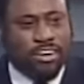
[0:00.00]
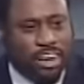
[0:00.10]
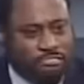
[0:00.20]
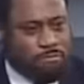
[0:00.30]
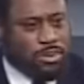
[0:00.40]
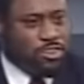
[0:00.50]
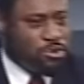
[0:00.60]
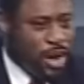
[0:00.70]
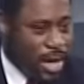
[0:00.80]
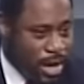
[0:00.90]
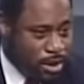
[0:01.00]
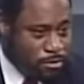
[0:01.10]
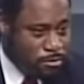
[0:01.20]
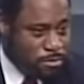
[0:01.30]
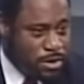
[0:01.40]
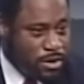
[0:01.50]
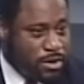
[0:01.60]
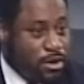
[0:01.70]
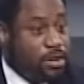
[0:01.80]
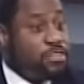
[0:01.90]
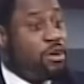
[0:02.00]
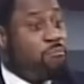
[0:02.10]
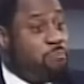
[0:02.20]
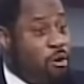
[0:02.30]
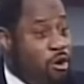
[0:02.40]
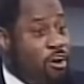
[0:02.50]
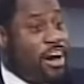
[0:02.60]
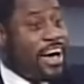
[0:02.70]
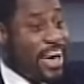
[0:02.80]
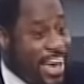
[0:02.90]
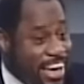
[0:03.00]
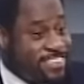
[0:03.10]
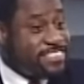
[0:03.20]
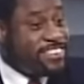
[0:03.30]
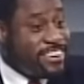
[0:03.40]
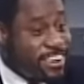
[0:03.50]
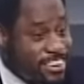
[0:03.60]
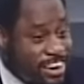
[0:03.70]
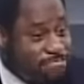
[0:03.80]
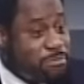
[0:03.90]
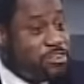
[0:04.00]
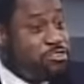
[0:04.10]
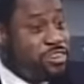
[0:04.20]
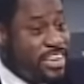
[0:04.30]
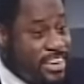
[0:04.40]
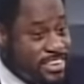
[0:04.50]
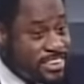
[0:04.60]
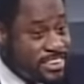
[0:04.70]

government you have, the more external government you need.